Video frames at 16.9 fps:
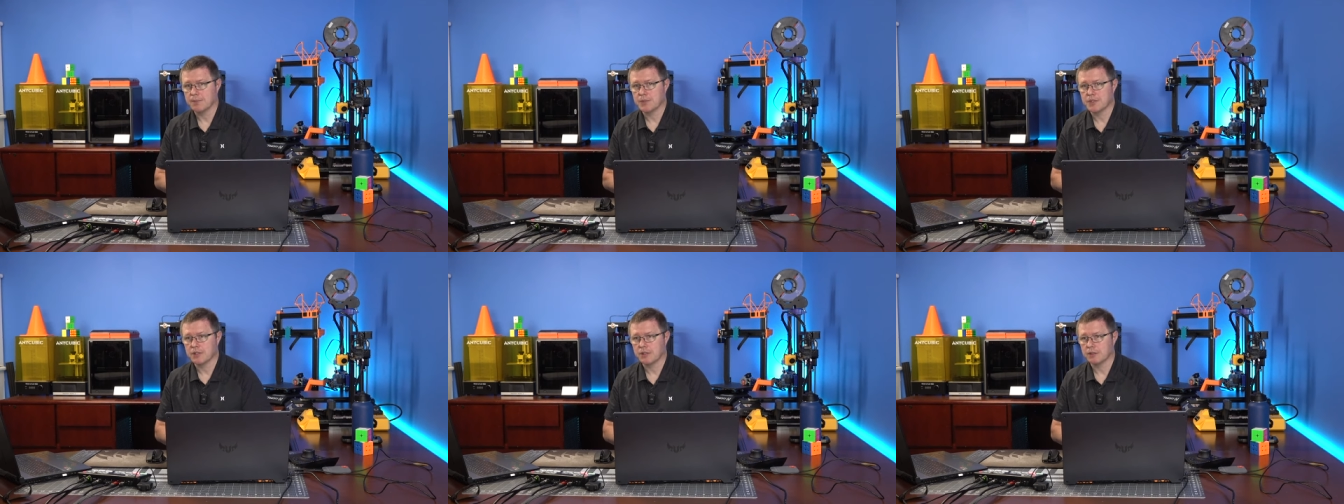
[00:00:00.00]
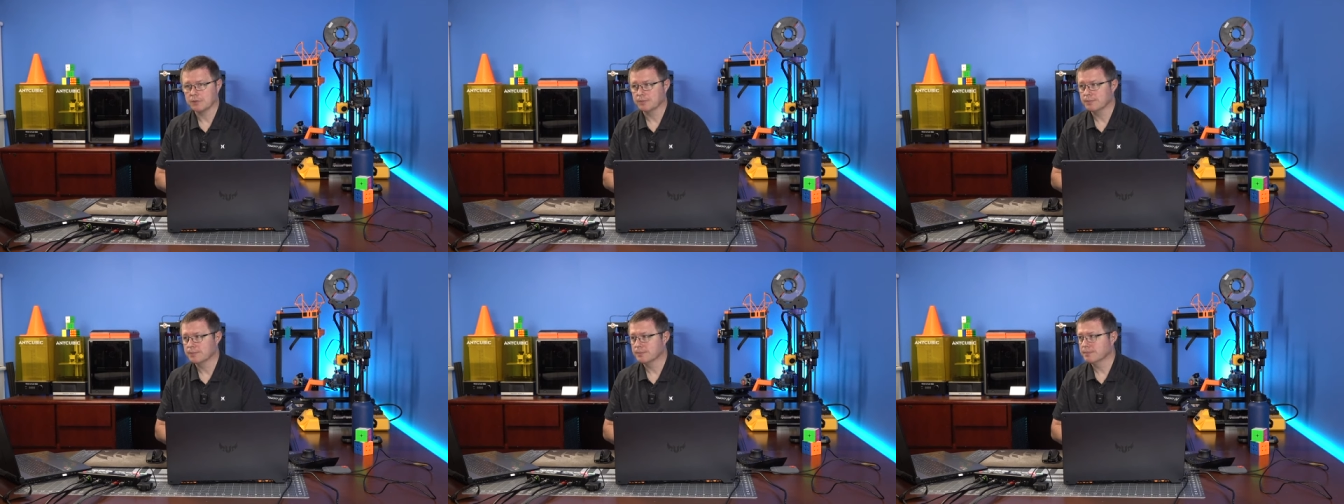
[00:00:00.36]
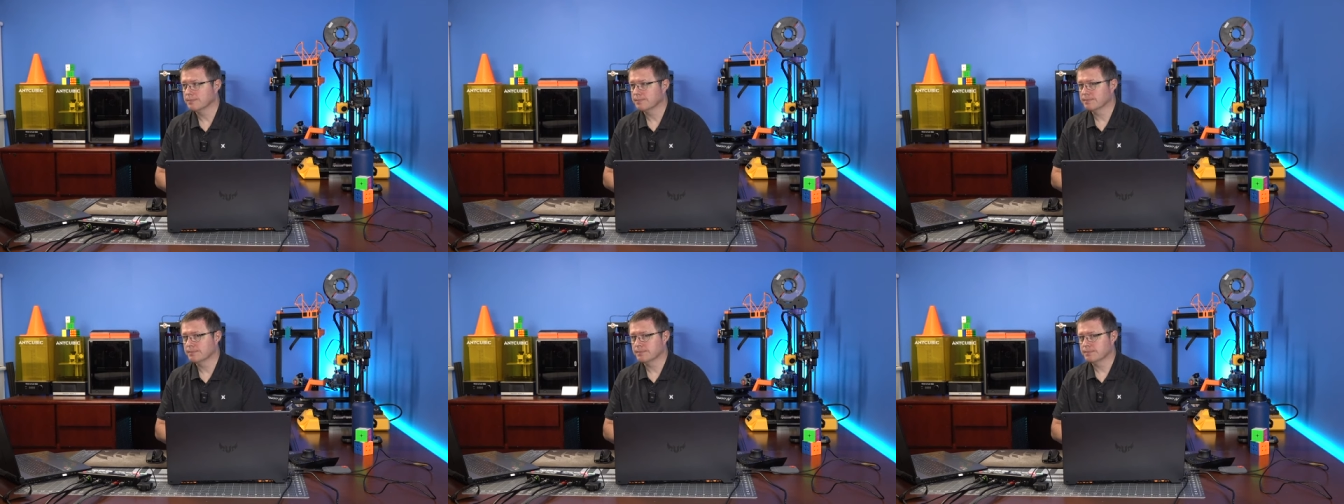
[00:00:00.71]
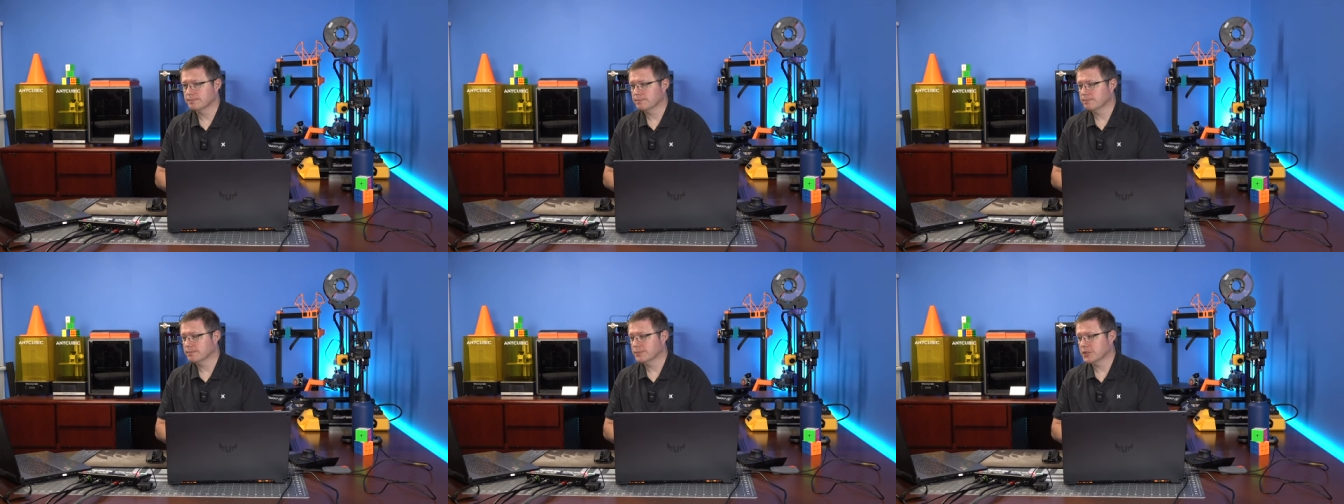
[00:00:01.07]
So
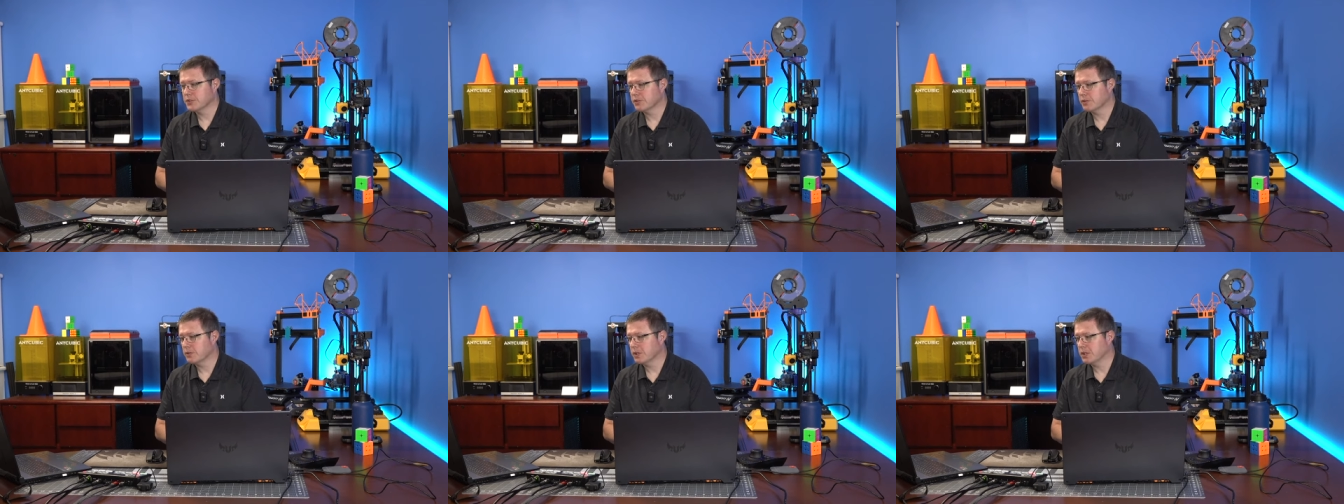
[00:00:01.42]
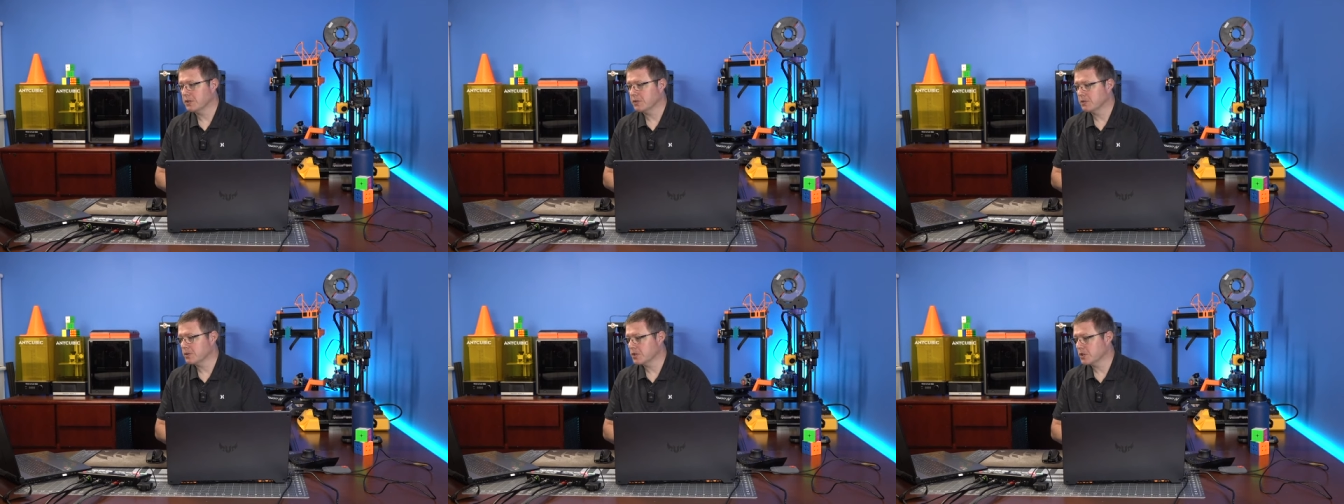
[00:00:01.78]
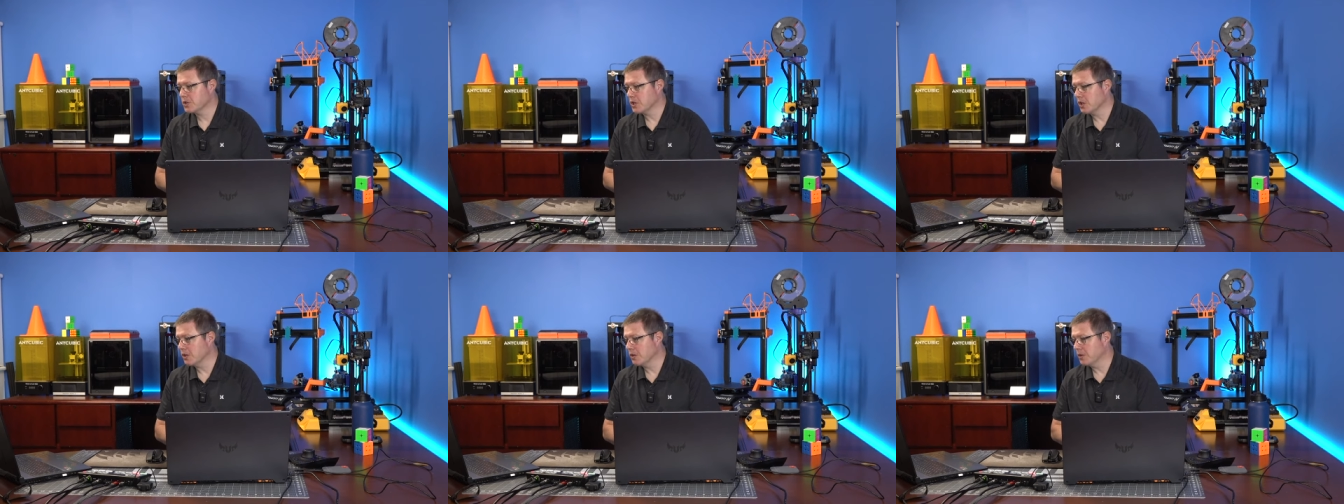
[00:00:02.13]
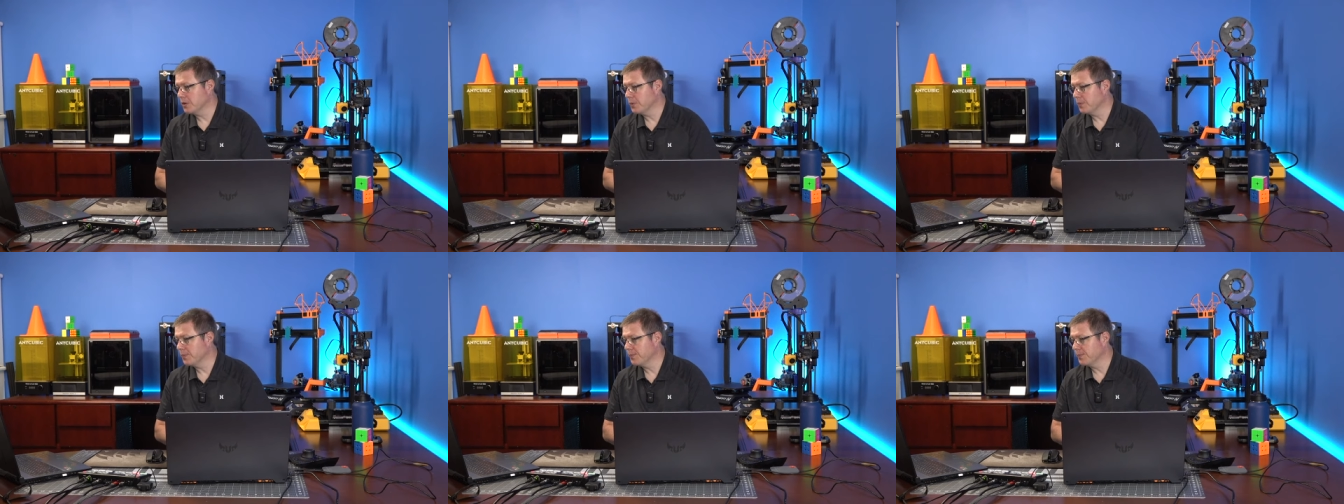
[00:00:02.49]
solo show.